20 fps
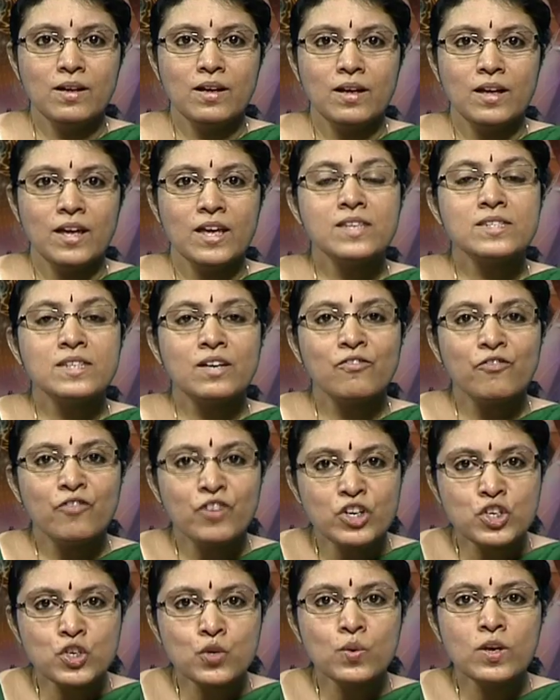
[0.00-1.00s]
is a
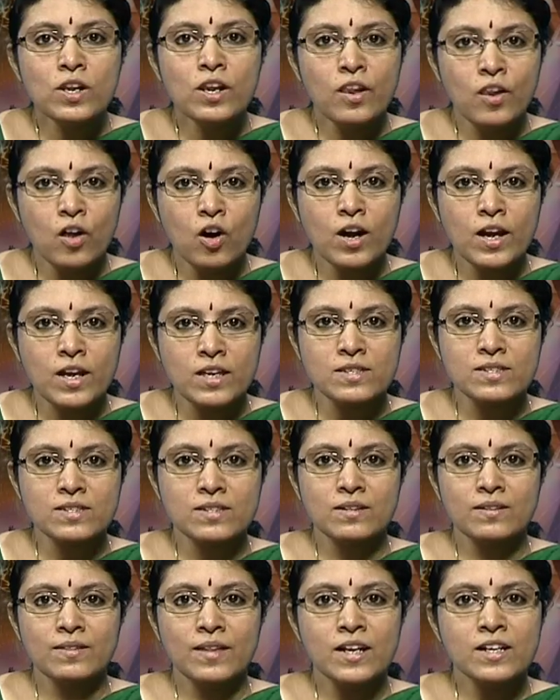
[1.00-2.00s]
visual noise
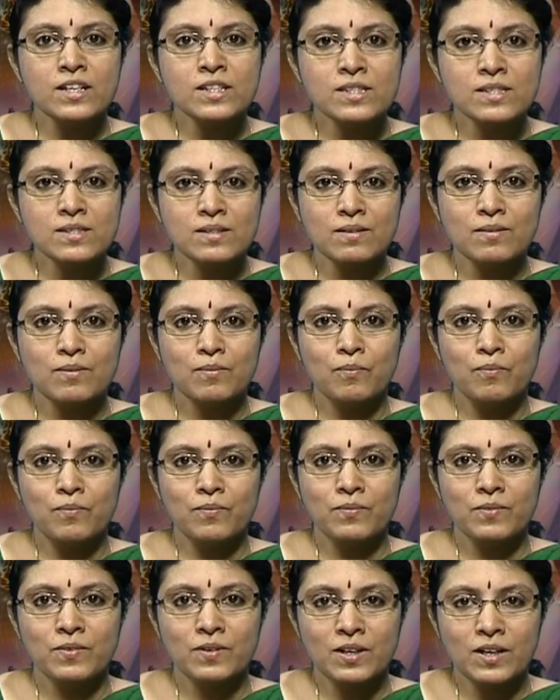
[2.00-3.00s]
that is
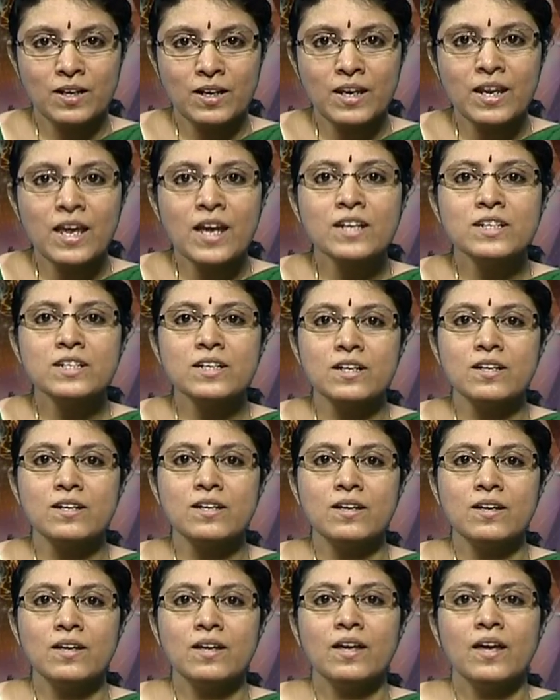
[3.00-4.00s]
created
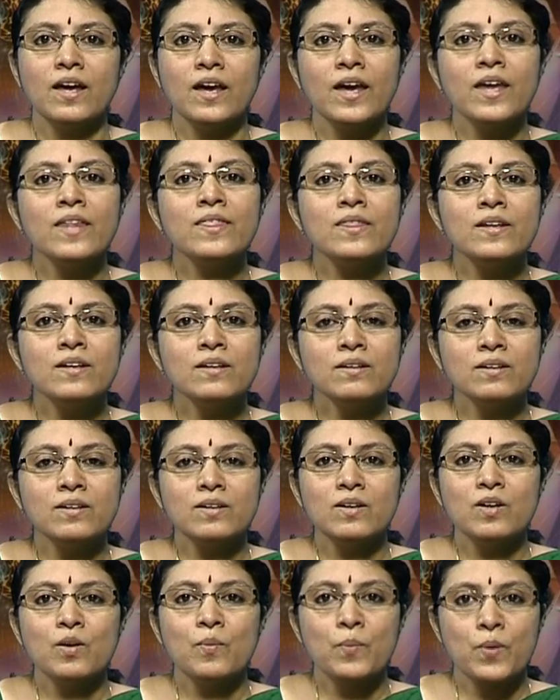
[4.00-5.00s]
in the
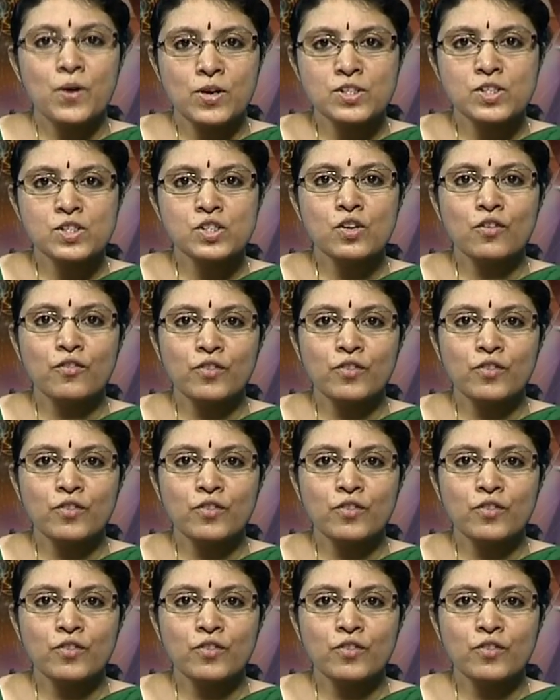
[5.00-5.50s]
process of